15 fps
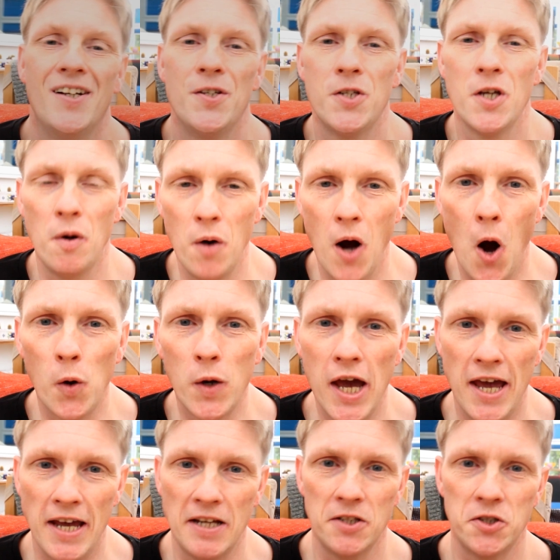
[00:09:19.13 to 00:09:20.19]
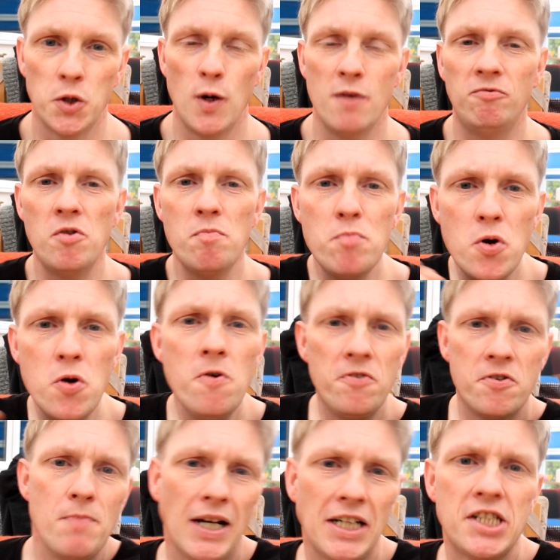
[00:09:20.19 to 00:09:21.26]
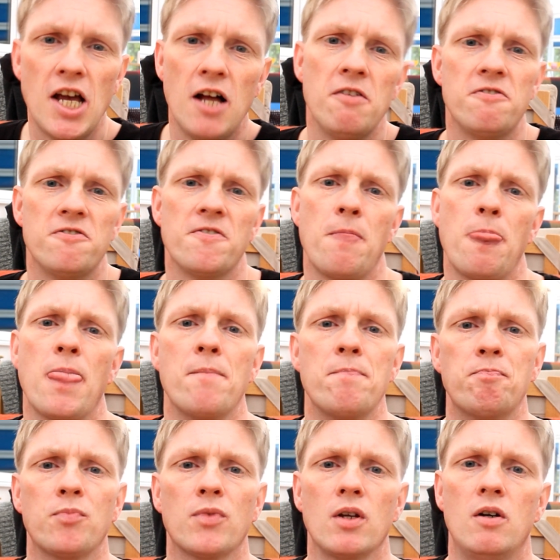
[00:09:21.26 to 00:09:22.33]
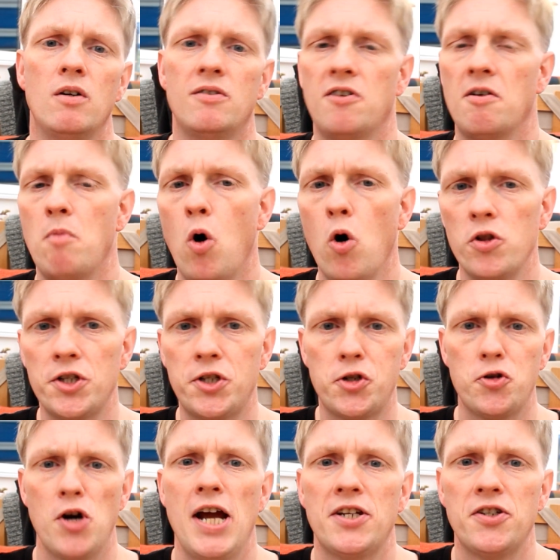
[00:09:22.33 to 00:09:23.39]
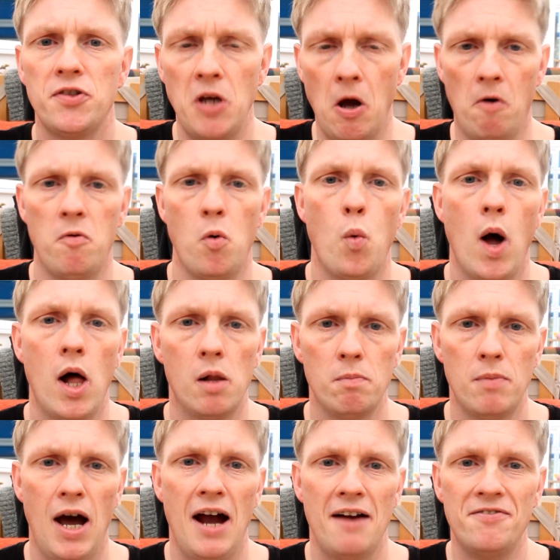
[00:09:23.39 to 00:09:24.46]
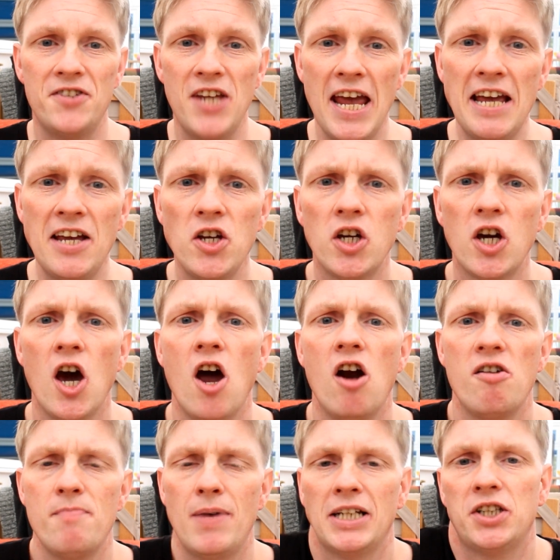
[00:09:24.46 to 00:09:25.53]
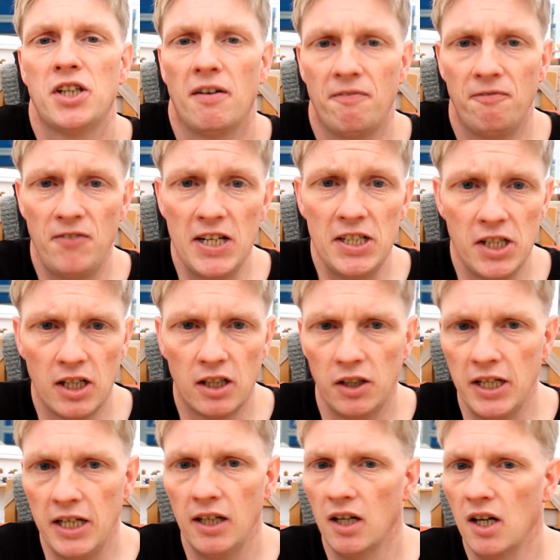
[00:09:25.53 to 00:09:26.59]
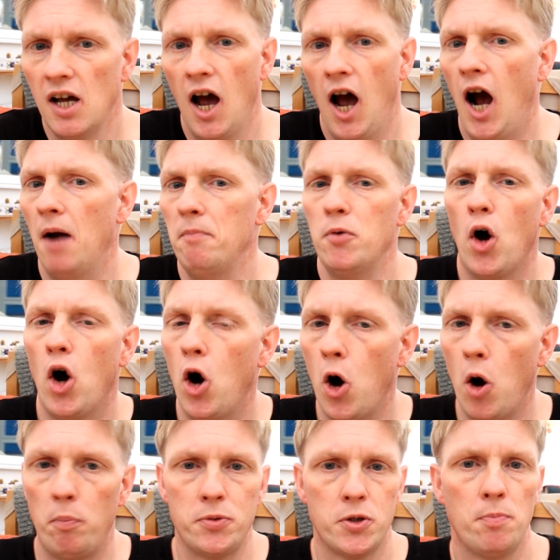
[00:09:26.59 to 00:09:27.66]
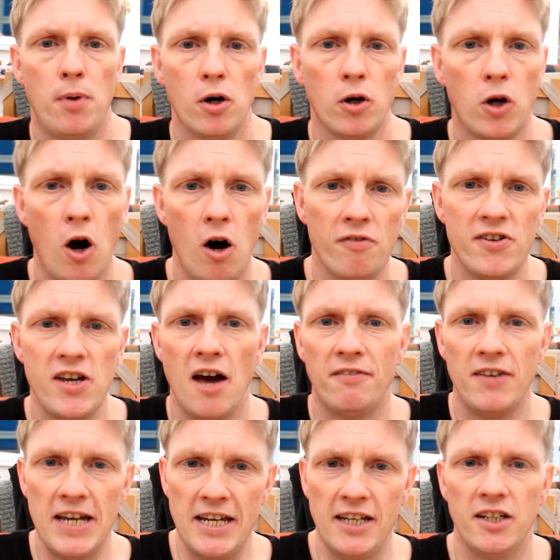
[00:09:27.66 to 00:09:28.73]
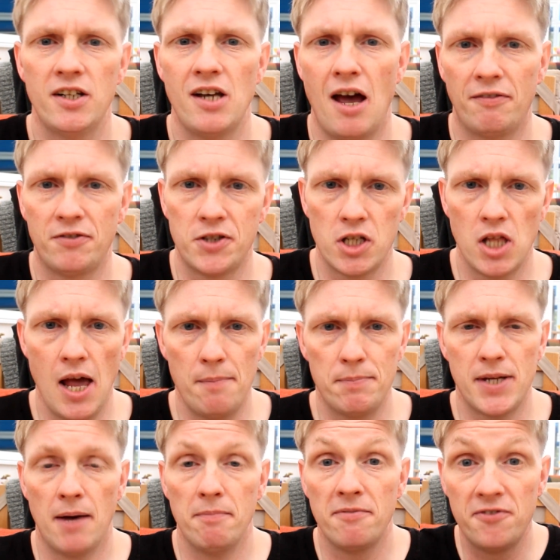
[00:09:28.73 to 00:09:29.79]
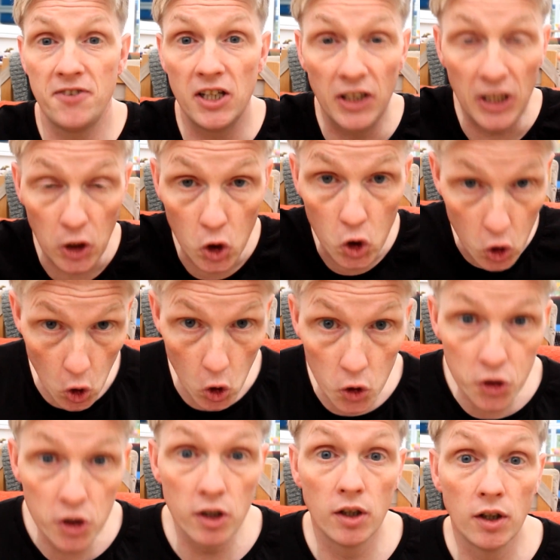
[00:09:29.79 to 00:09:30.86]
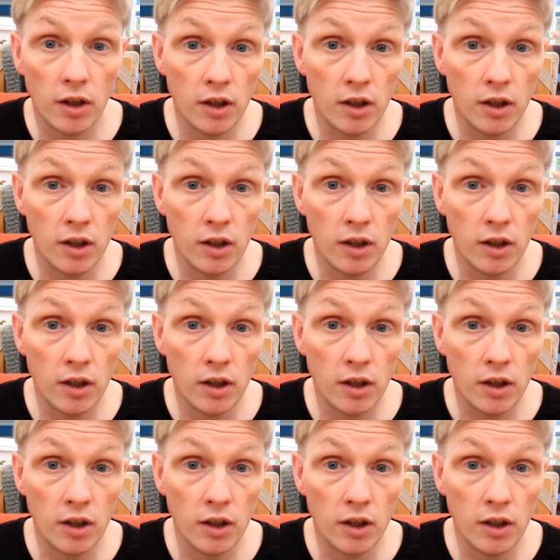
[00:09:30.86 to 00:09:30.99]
So I've removed myself from all the stress and the overwhelm. I've taken care of myself physically. I'm not hopped up on coffee. I've eaten, I've slept, I'm feeling good.